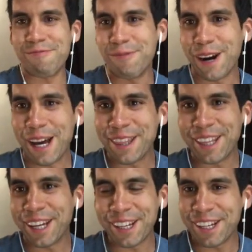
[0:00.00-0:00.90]
what I
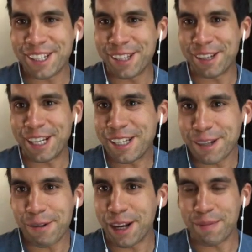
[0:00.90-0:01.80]
think is the
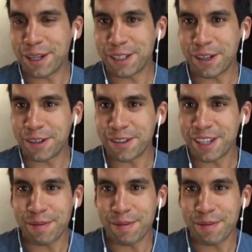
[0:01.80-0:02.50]
easy way to make circles.